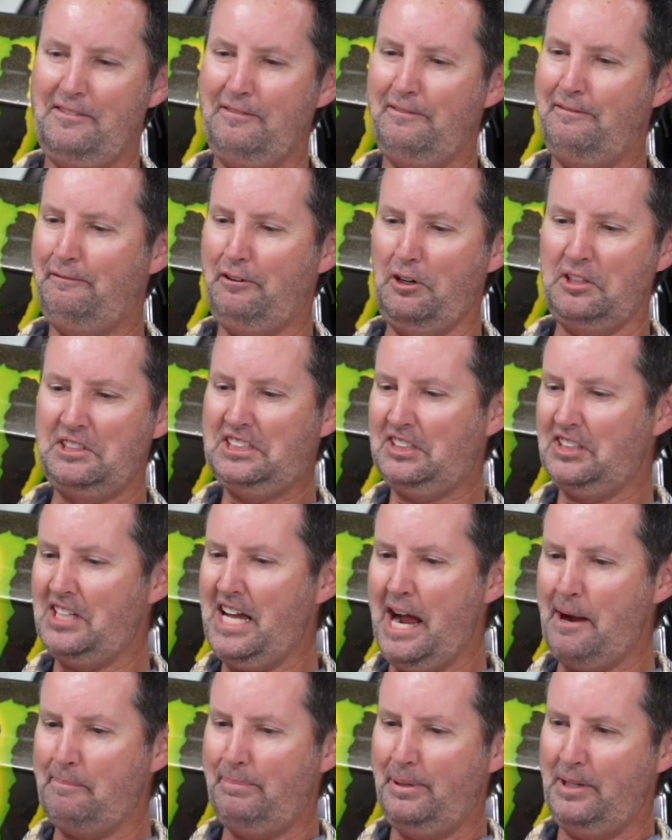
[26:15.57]
first
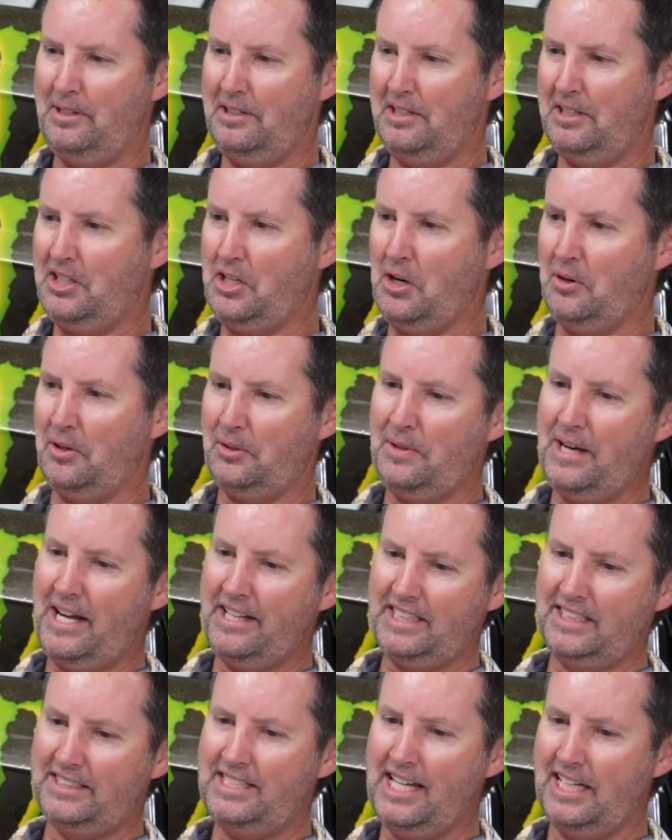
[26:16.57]
lap going
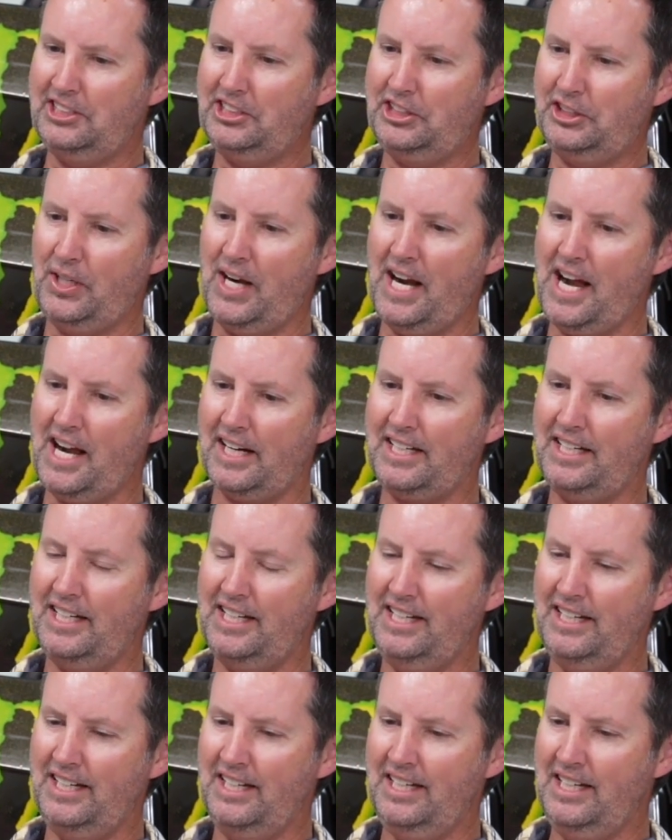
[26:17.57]
around the test
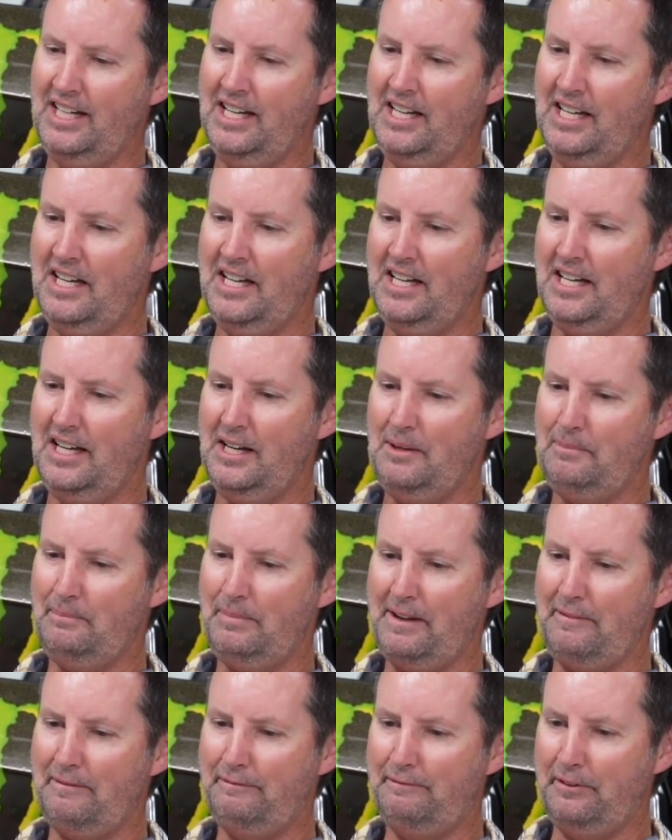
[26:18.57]
track,
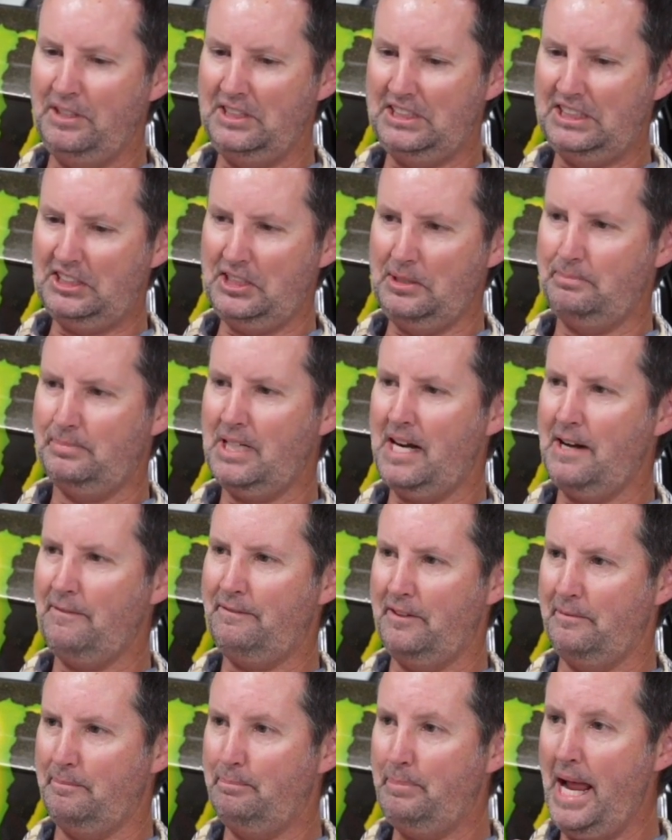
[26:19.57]
my foot slipped
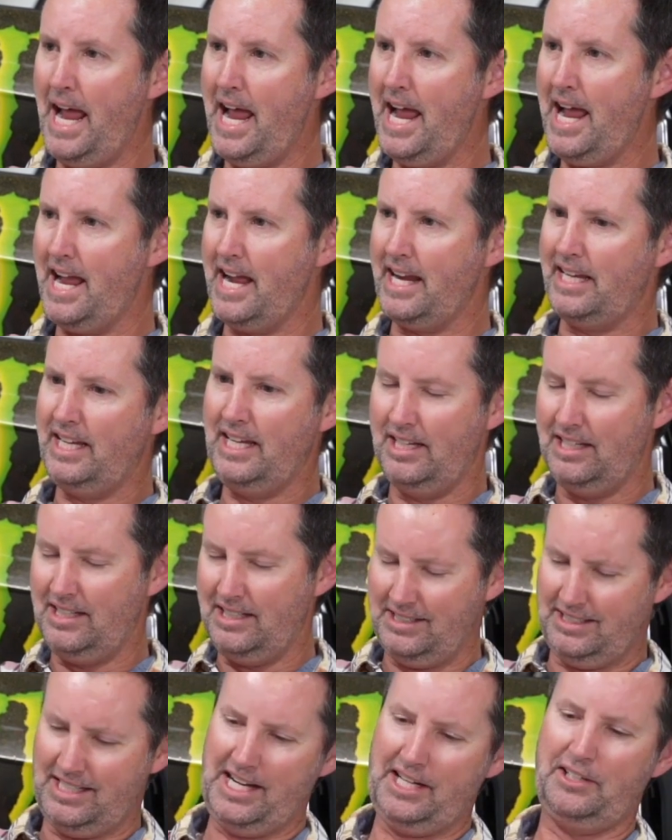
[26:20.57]
off the peg,
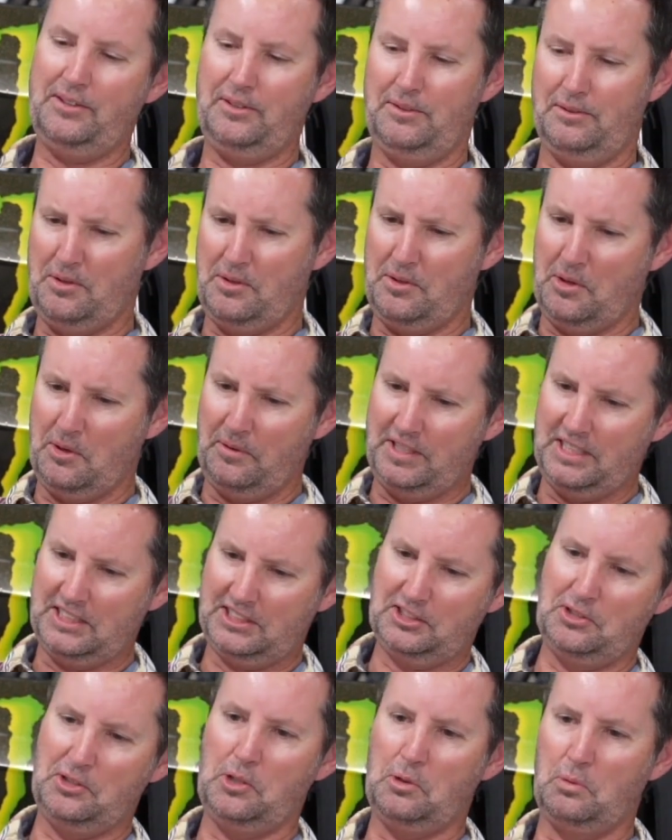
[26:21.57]
like over
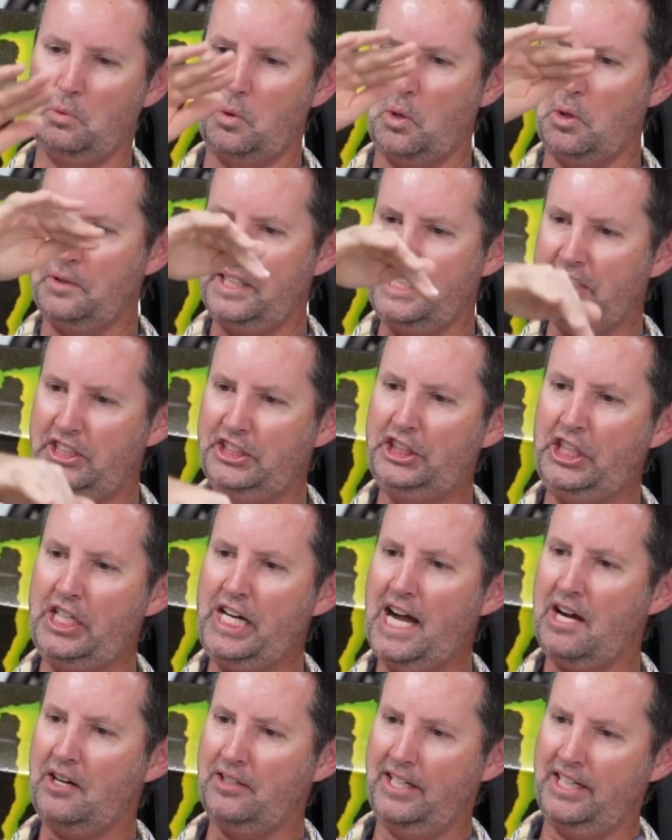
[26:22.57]
this little rolling
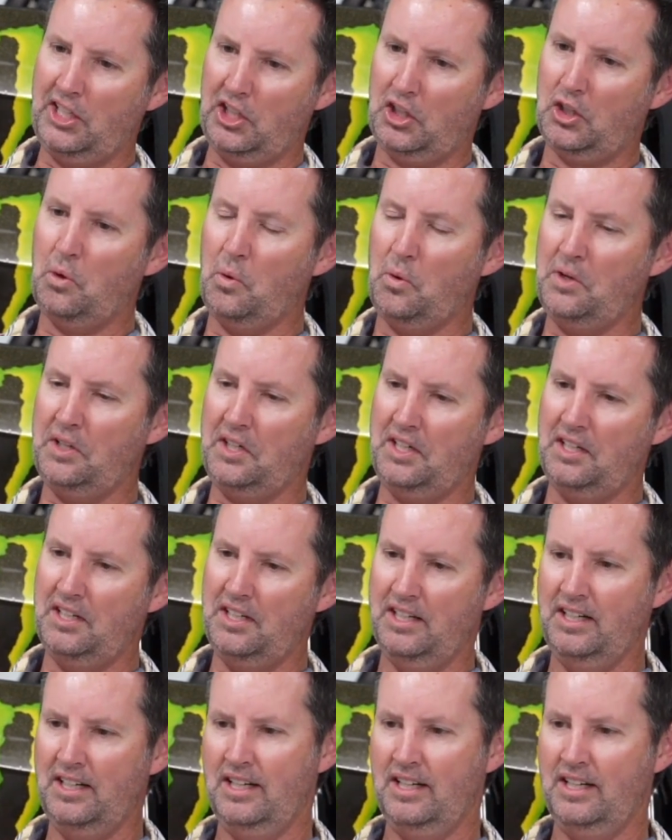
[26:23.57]
G out in a corner